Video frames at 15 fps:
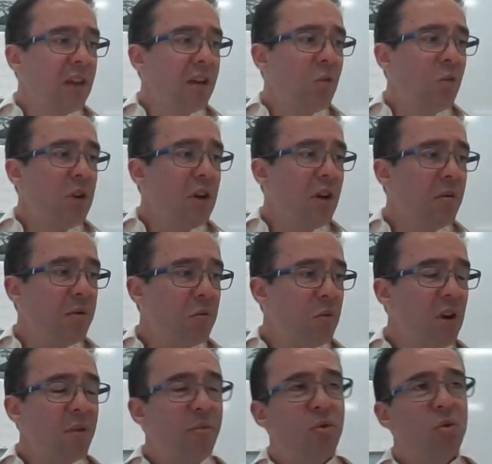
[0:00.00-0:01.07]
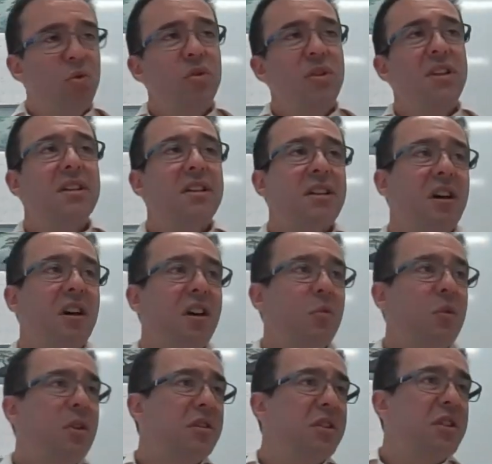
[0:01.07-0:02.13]
we are we are brought inside.
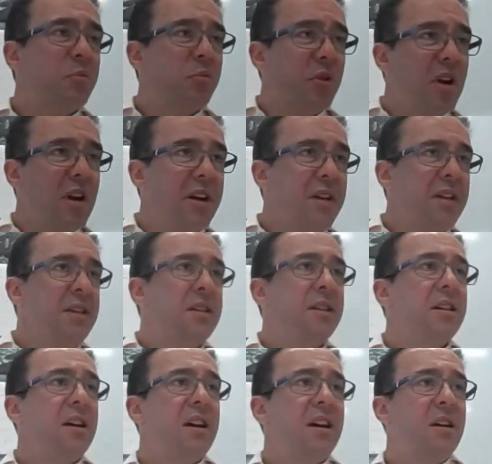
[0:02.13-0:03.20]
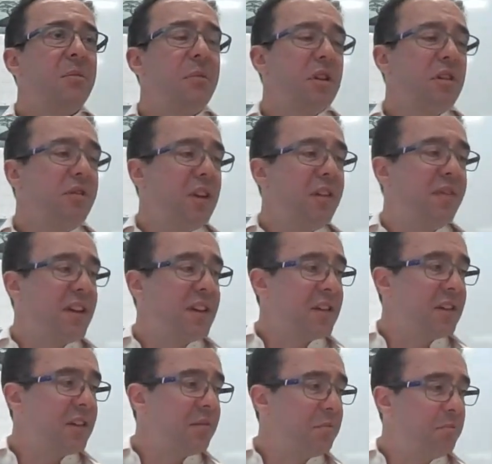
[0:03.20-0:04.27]
We're not surprised. Um, you know, if, if there's
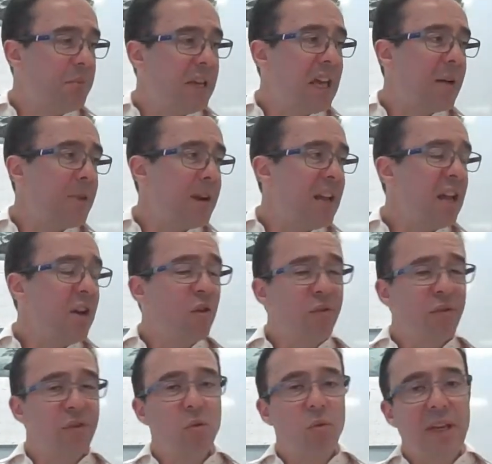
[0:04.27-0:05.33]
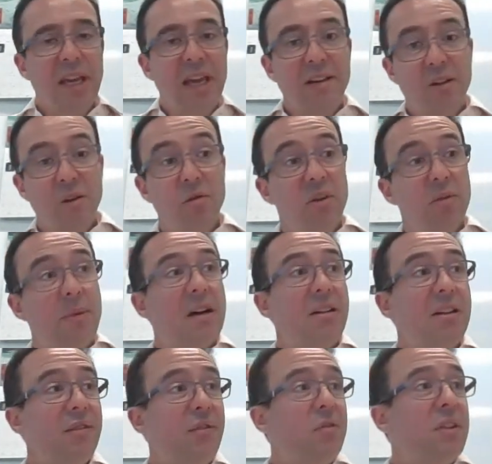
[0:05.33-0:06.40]
a big M and A, often we get told about
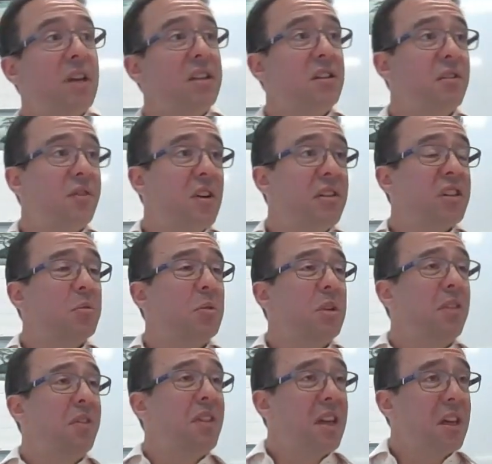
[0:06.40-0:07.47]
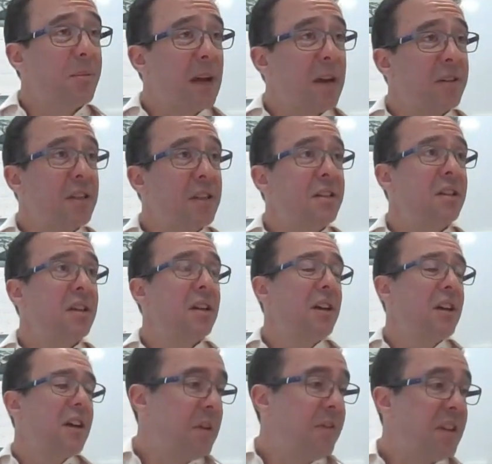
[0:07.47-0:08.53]
it a few days in advance. We can think about it.
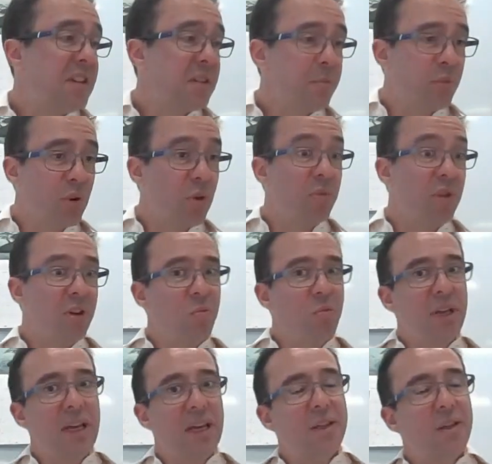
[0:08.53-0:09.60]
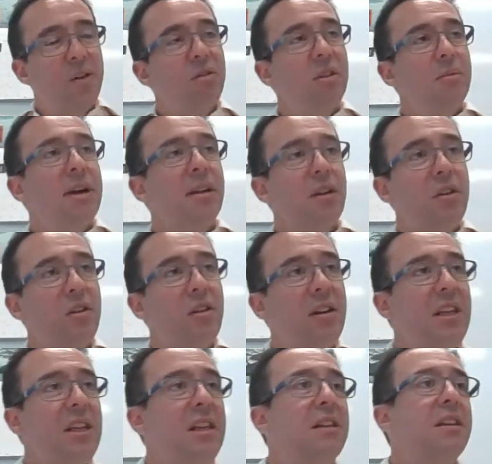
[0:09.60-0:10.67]
If there's a problem, we get told about it
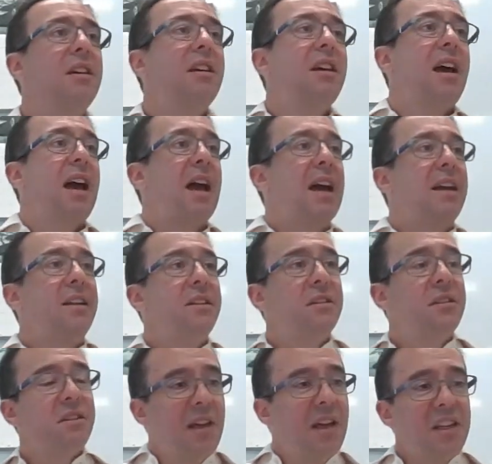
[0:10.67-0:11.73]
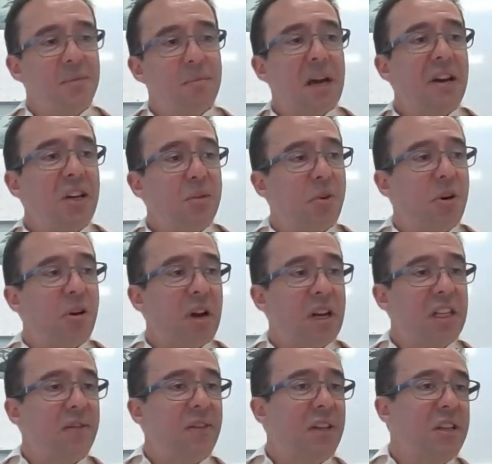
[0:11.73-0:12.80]
early, and it's managed
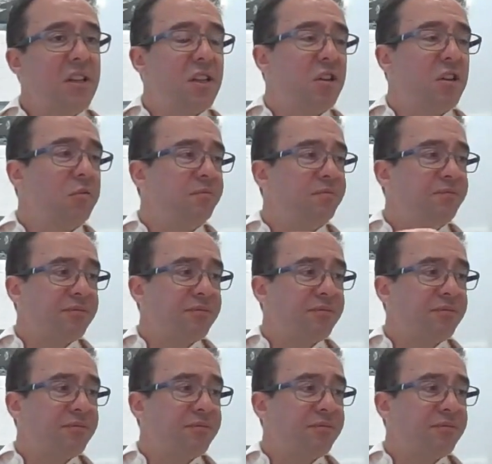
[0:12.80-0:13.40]
proactively. So,